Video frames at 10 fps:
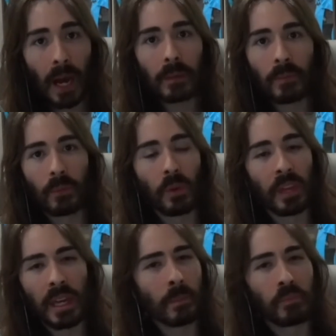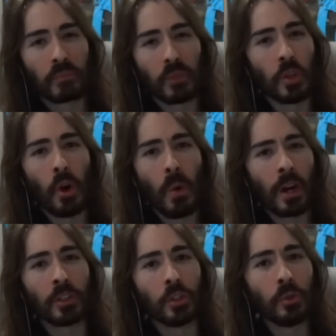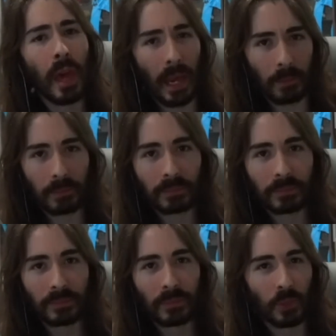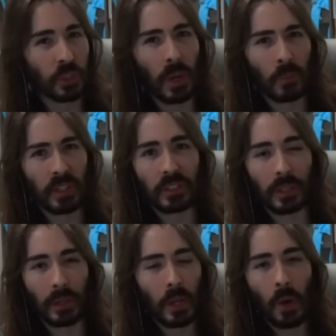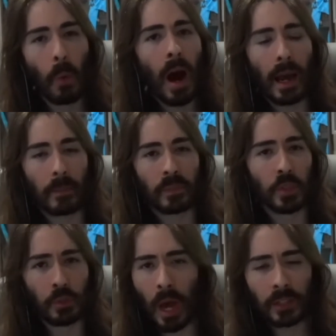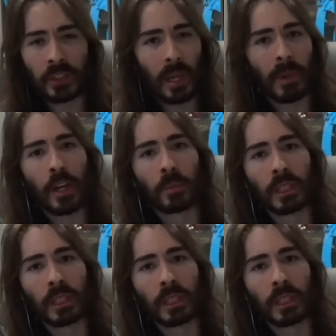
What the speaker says: But with him, you don't want to do that for some reason. Why? Do you not stand by your